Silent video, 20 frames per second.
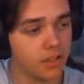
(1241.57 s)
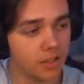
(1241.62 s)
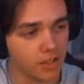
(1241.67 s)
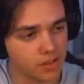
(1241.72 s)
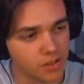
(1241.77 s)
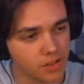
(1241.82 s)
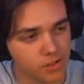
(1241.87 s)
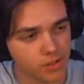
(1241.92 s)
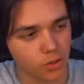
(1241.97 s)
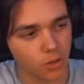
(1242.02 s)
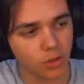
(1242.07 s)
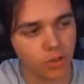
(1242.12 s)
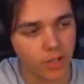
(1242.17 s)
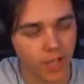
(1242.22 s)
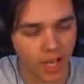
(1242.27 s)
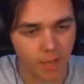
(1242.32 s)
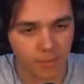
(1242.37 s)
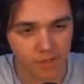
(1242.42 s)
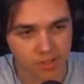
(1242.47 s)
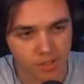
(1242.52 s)
Is a solo
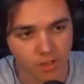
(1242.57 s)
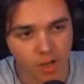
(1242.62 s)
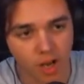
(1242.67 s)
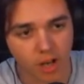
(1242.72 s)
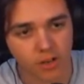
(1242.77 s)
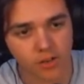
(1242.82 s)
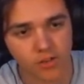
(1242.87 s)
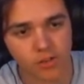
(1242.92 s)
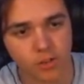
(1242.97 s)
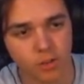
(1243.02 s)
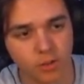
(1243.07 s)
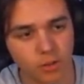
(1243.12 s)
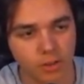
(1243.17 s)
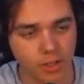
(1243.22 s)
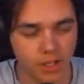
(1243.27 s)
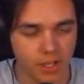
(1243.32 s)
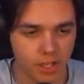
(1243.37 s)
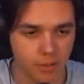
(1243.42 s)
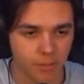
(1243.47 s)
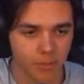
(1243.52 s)
game? It's not a solo
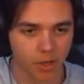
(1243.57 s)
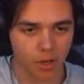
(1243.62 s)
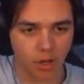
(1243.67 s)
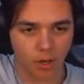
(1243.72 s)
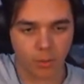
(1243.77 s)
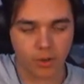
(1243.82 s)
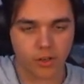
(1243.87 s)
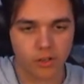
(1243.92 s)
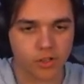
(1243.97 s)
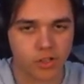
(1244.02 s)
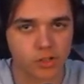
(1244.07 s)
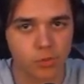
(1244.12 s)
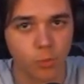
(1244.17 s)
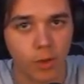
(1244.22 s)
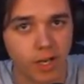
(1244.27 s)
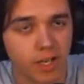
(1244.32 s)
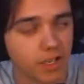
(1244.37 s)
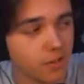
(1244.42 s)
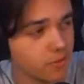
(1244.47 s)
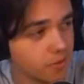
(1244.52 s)
game. No, we were just
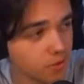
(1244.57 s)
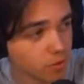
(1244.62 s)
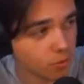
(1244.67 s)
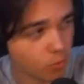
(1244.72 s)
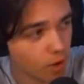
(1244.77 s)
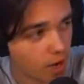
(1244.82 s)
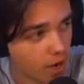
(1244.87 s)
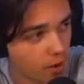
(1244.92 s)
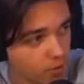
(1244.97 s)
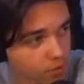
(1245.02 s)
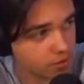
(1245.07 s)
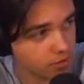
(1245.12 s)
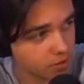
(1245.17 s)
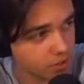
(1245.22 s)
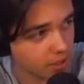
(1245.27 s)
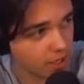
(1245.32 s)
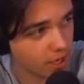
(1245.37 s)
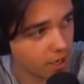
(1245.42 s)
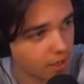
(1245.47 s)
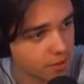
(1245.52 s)
waiting for the round
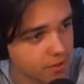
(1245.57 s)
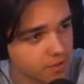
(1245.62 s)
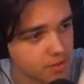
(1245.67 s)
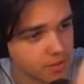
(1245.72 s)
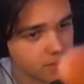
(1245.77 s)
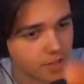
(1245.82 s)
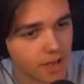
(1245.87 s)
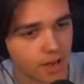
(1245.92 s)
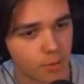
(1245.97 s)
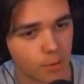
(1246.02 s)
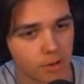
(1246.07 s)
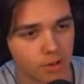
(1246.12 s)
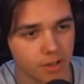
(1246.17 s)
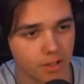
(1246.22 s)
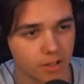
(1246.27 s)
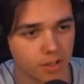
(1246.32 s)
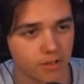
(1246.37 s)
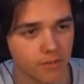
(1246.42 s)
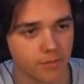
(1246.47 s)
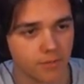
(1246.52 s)
to end, and now we're
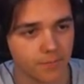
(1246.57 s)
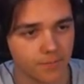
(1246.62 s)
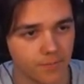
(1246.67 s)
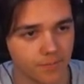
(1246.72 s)
in.